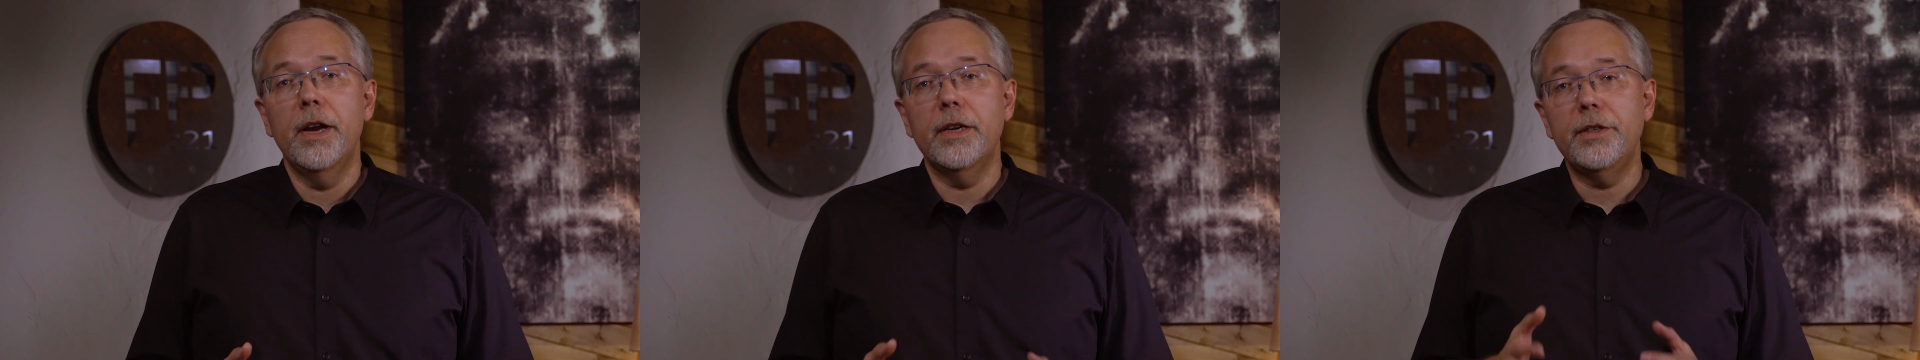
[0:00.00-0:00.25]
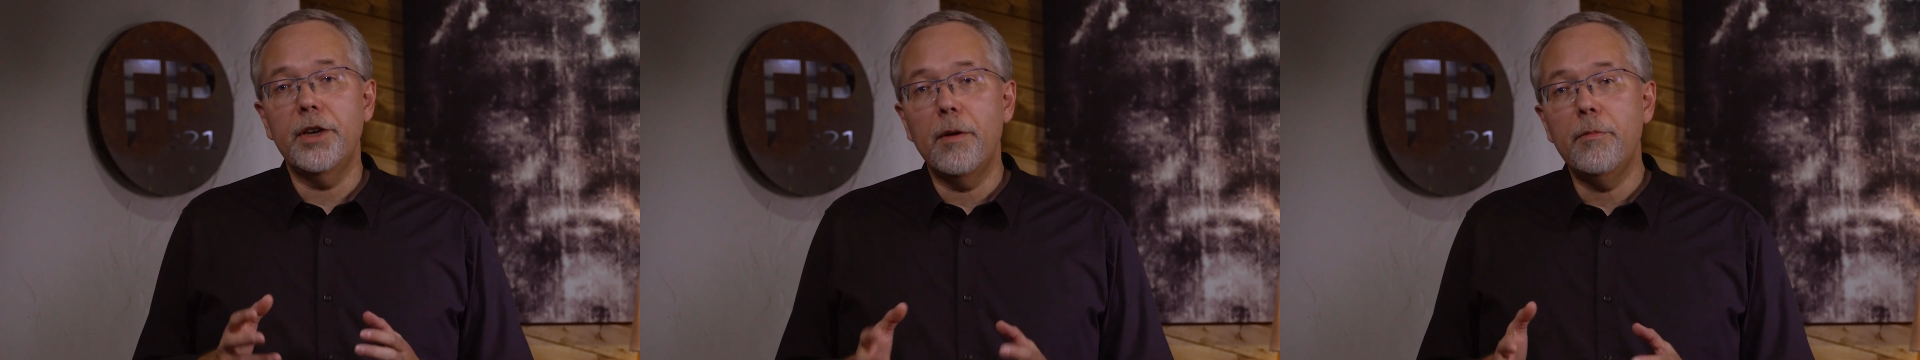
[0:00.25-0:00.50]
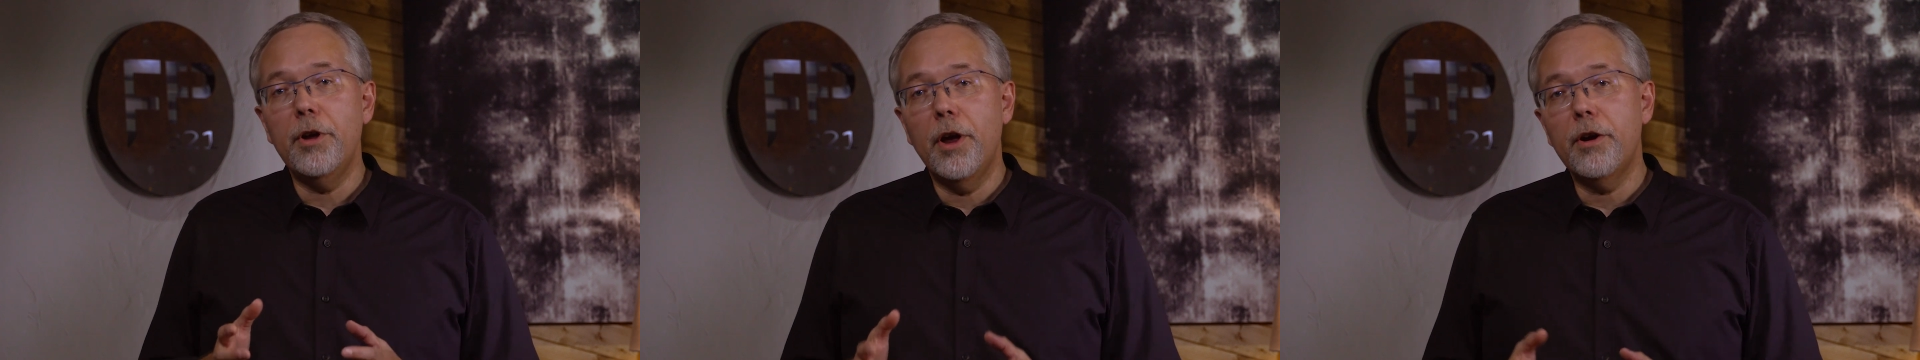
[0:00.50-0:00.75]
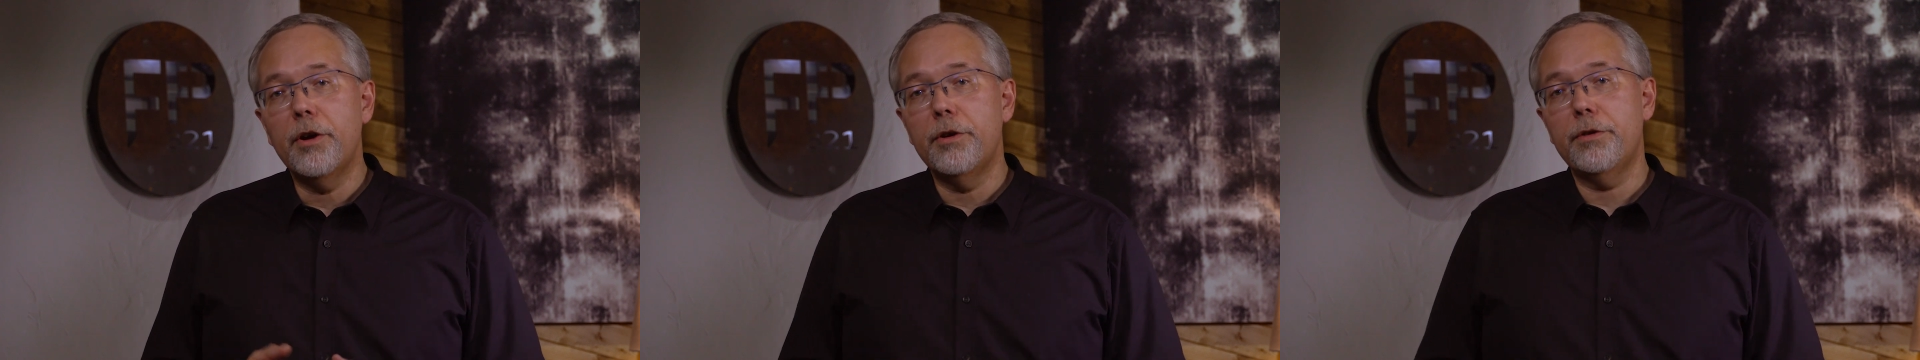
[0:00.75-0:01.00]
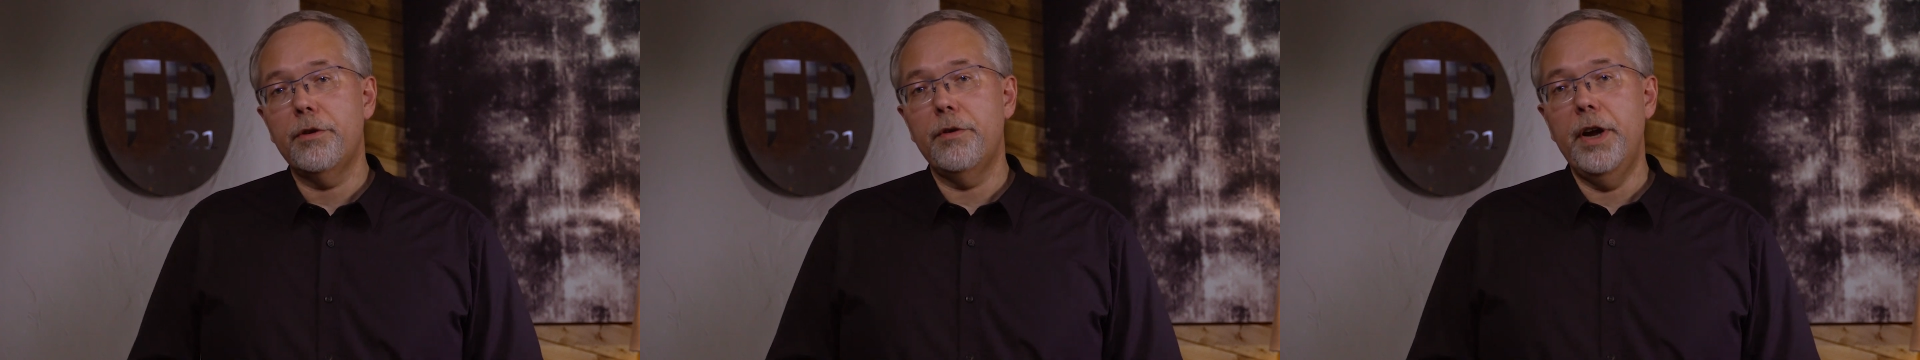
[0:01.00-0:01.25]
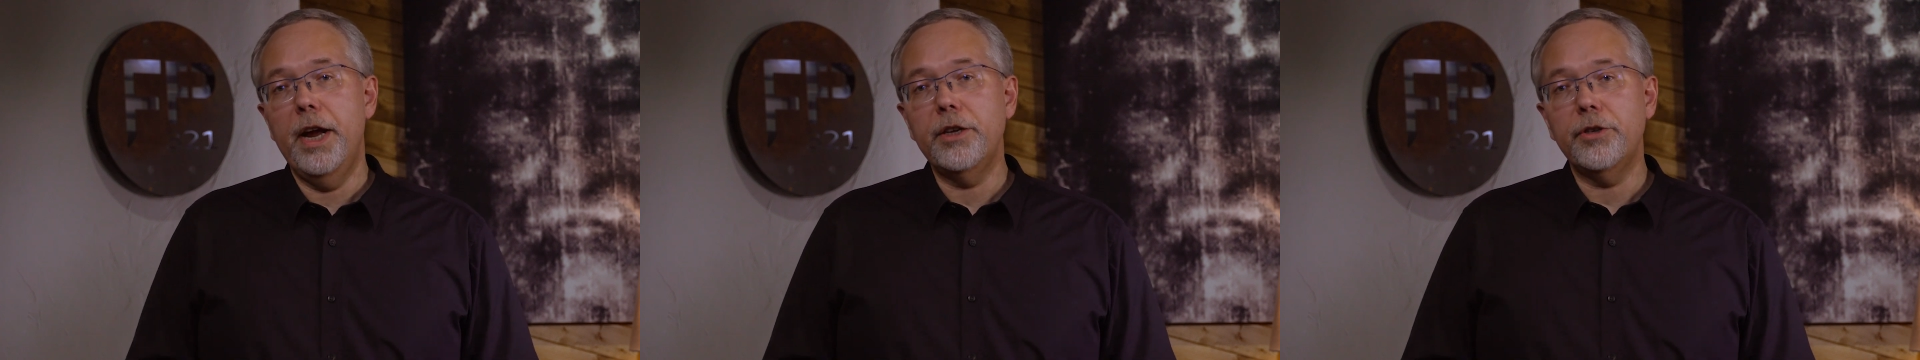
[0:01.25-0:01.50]
Now, some young Earth
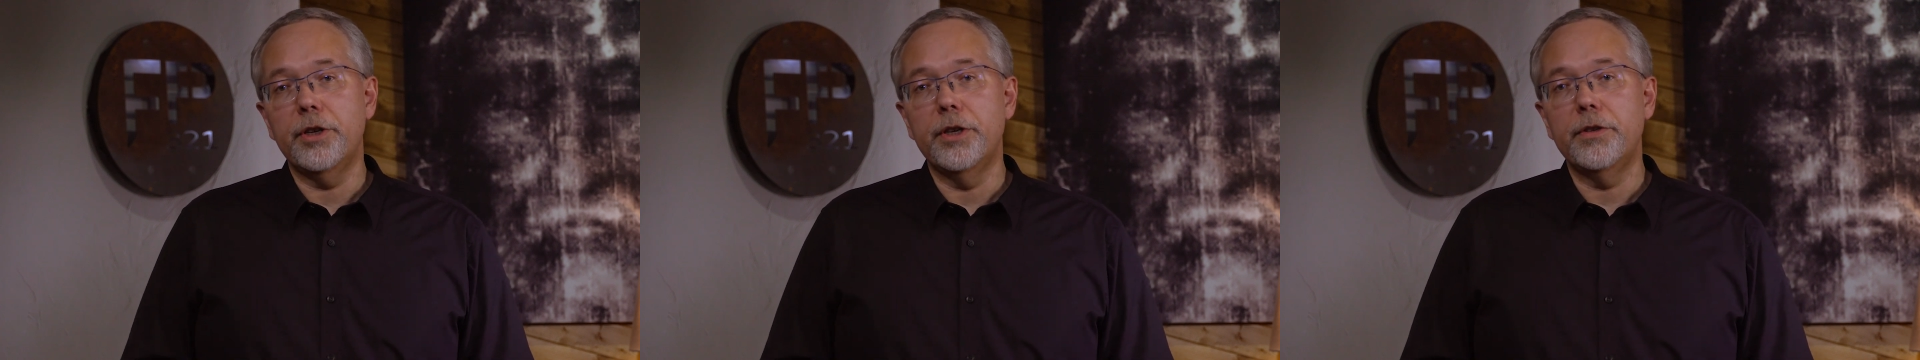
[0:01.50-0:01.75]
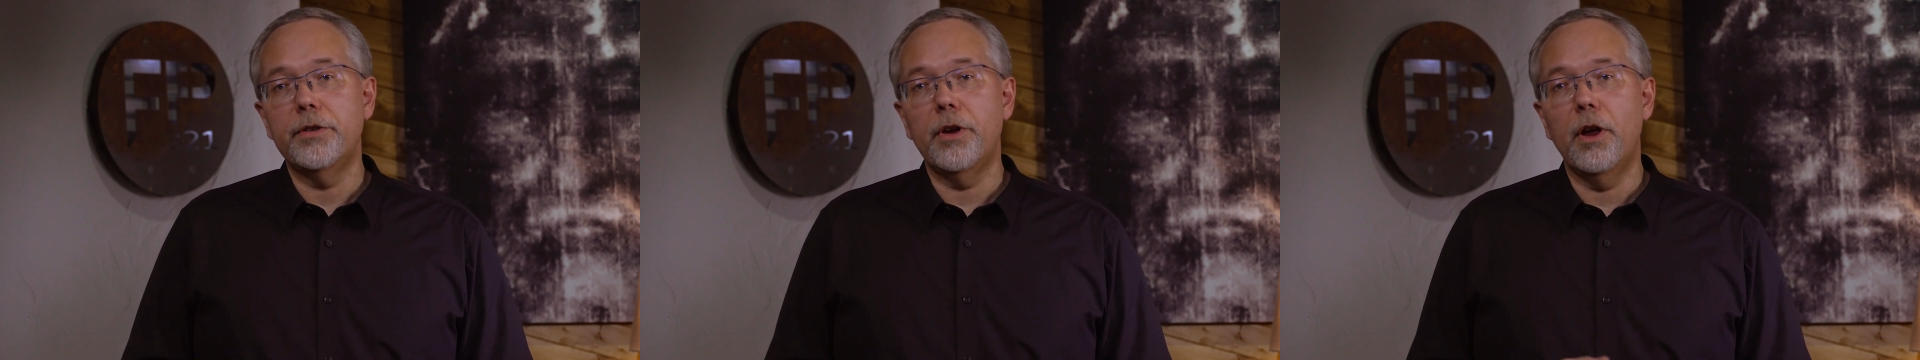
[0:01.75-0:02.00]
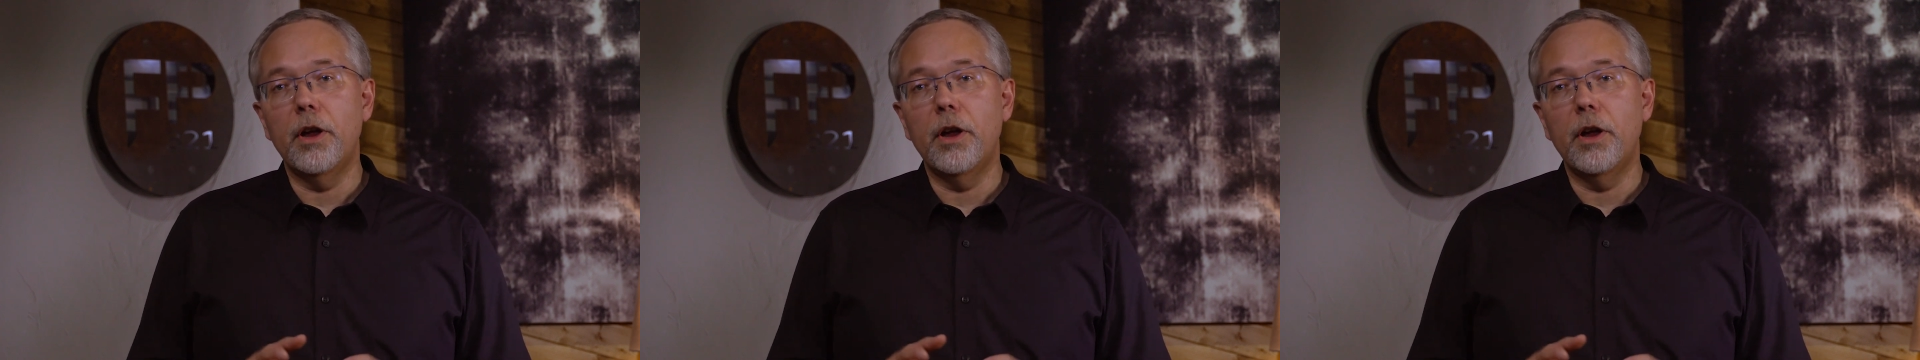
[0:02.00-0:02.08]
creationists